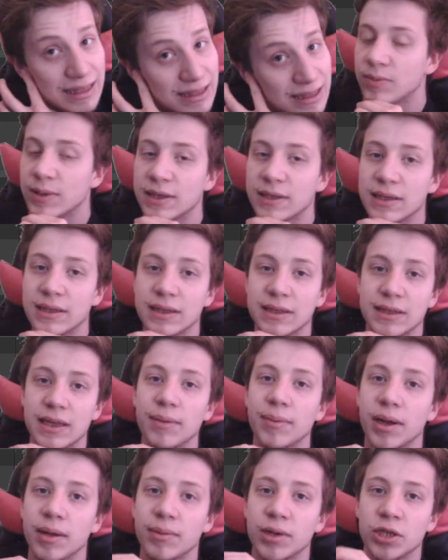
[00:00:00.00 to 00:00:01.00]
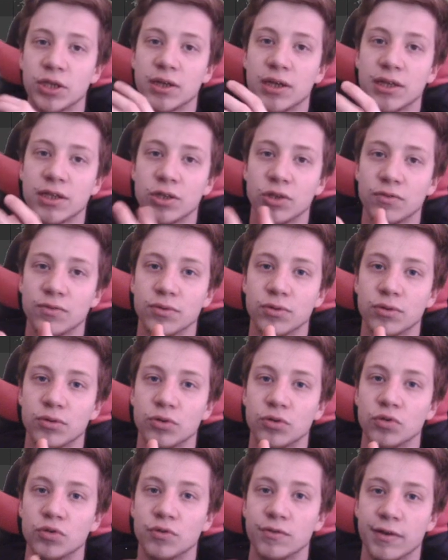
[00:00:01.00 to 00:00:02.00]
It's basically the same animation as you
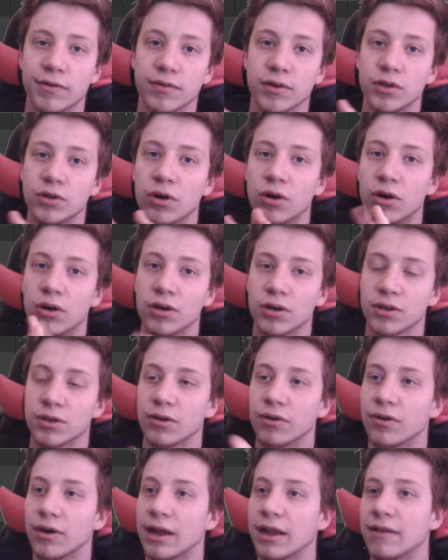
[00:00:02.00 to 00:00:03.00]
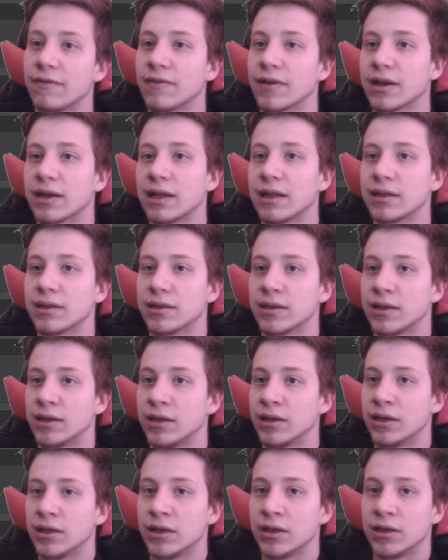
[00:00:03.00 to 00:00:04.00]
would do with doors or anything else.
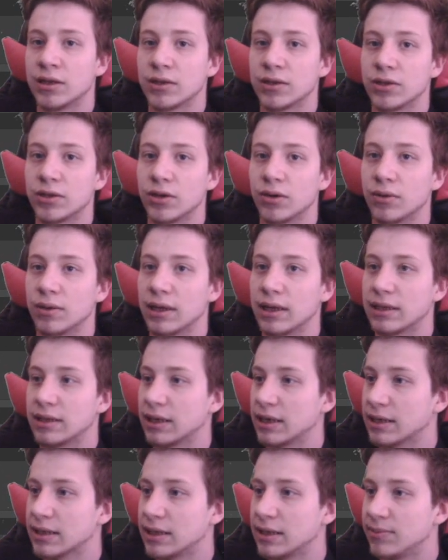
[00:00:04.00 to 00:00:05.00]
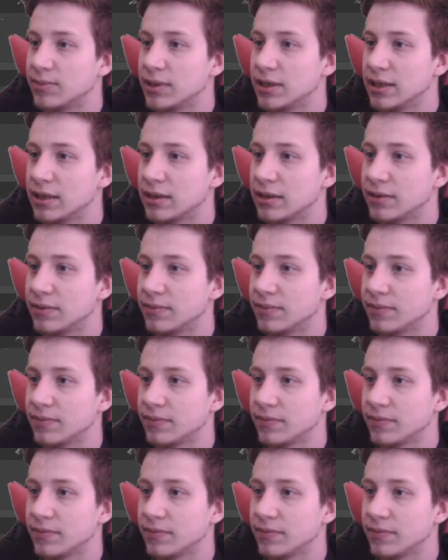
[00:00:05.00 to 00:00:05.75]
So let's accept it.